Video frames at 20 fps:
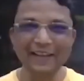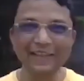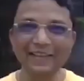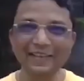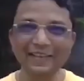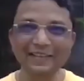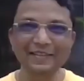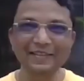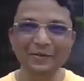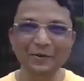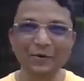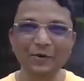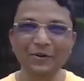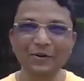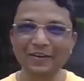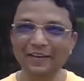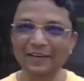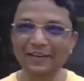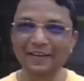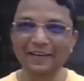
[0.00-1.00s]
this.
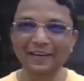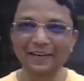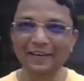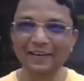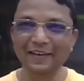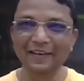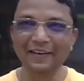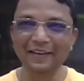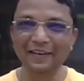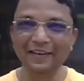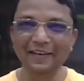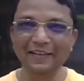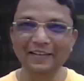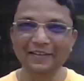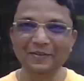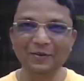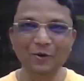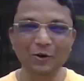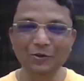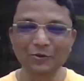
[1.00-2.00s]

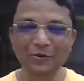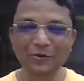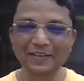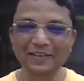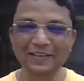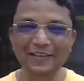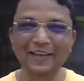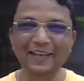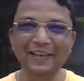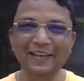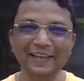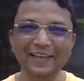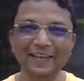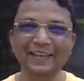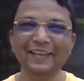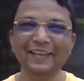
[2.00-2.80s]
It's not so easy.